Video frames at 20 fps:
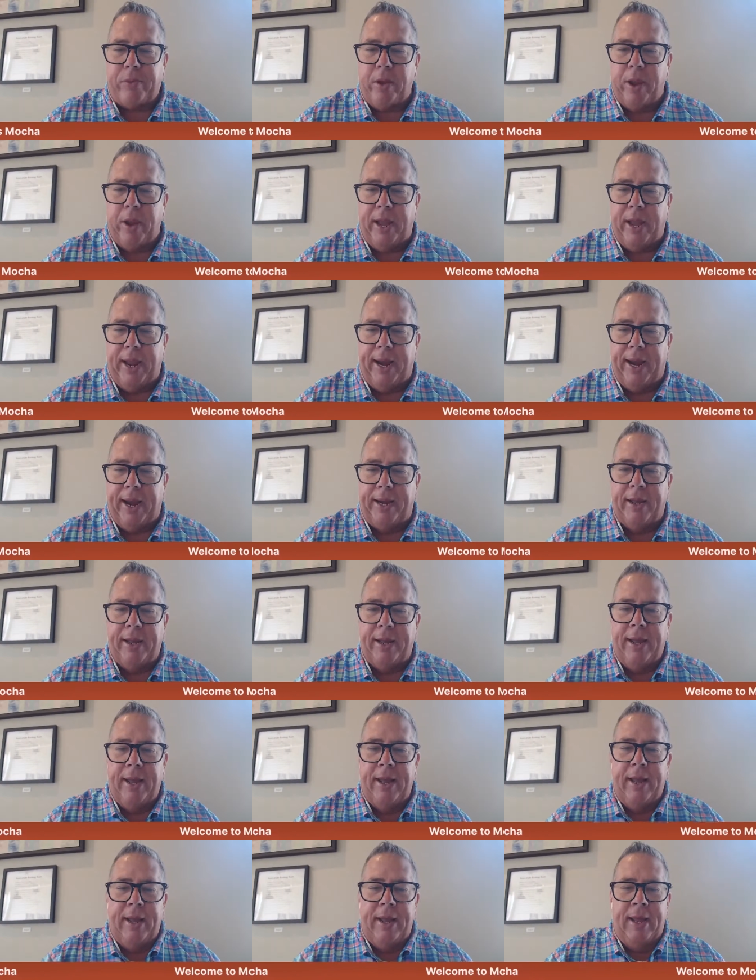And,
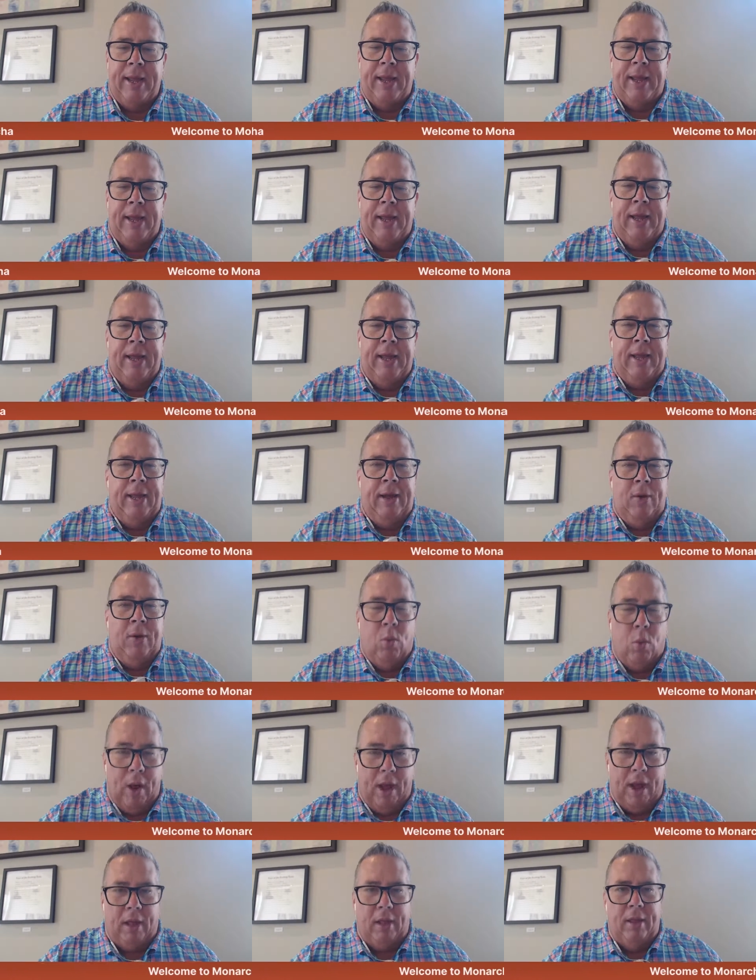
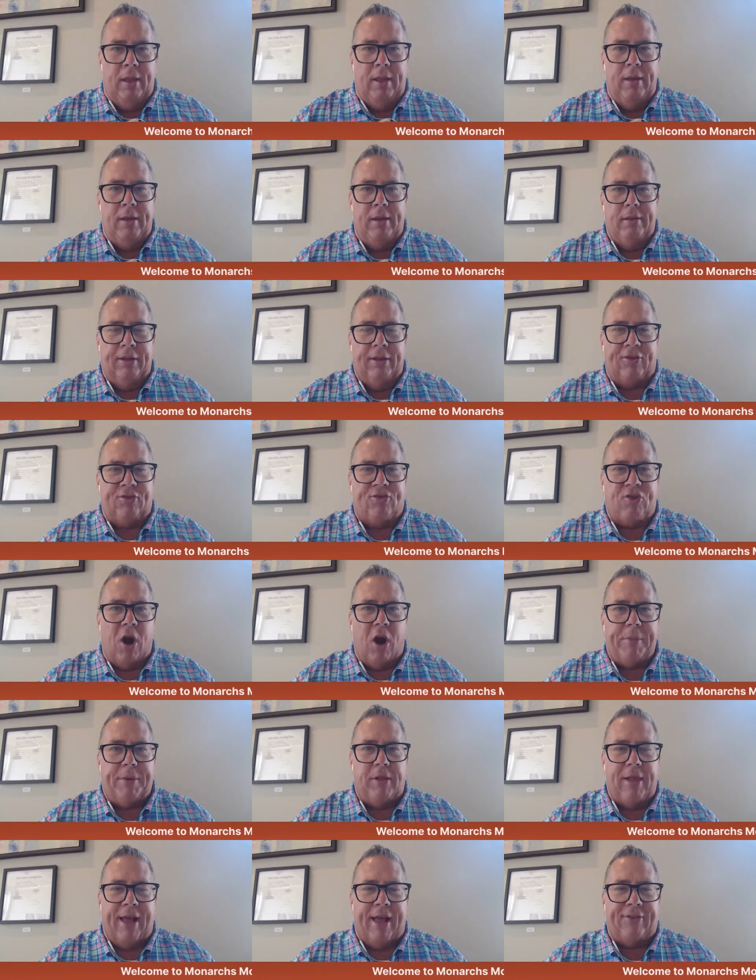well, let's start
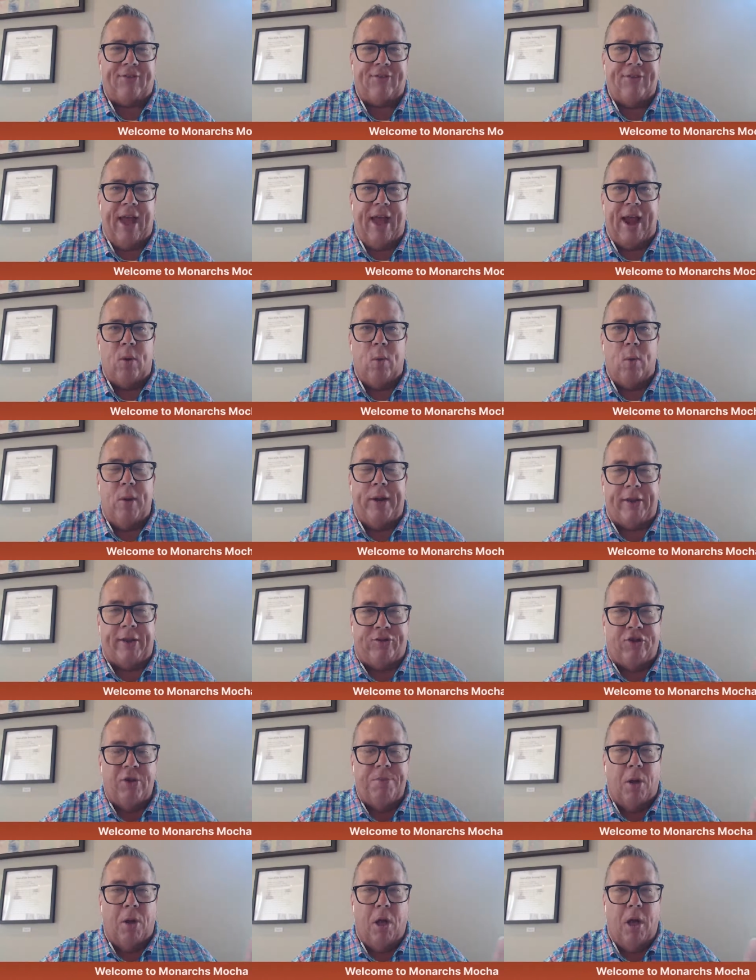with last night, winning
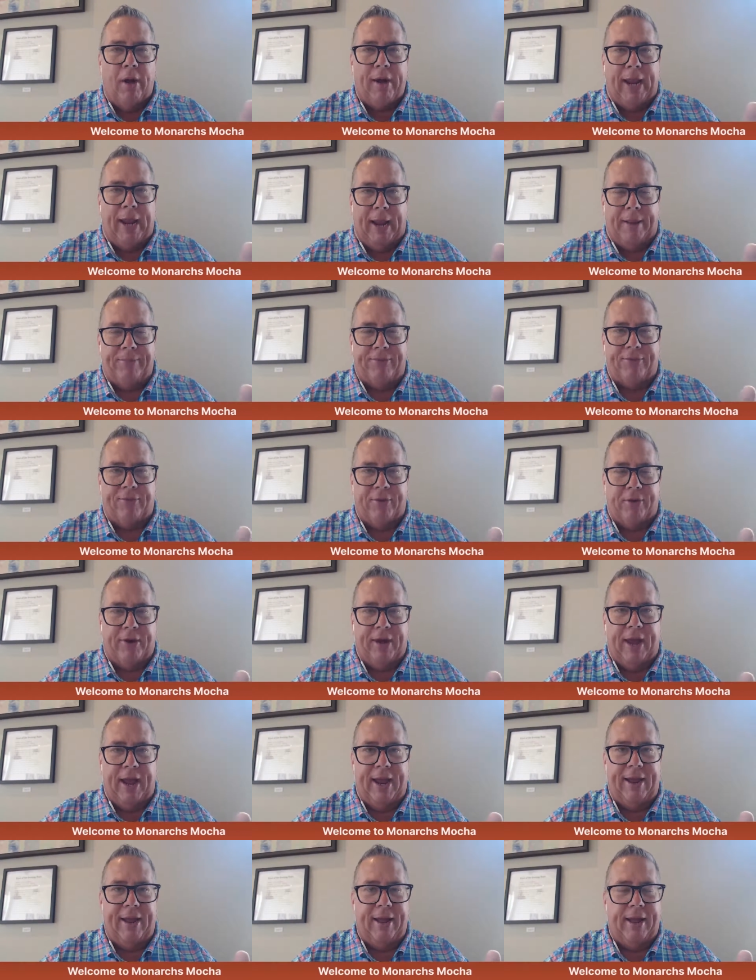2 ball games,
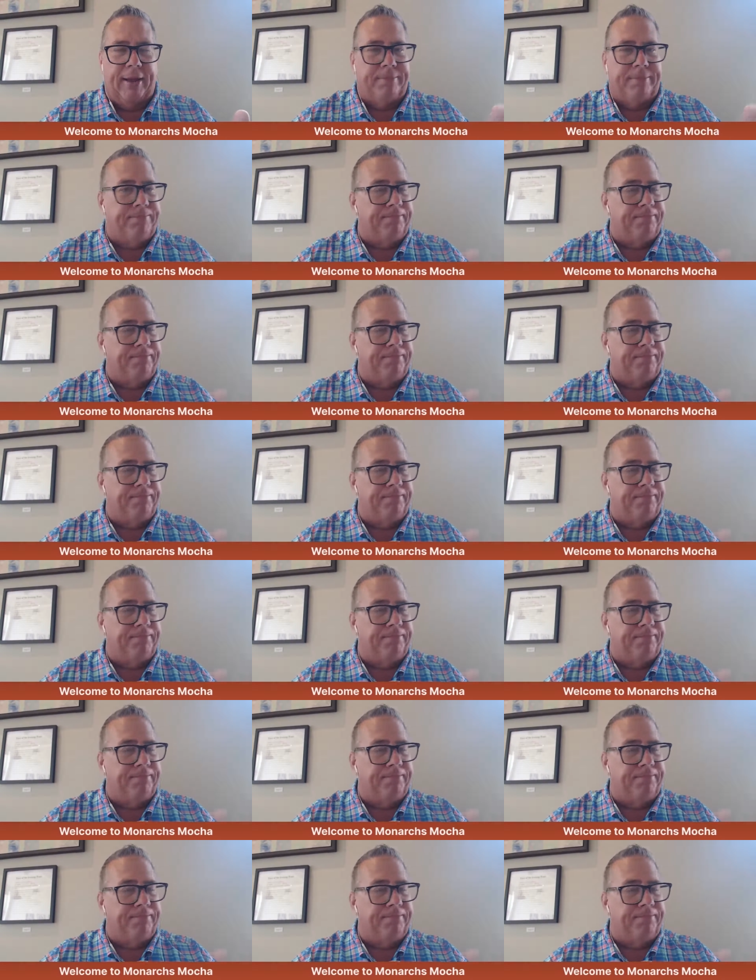okay?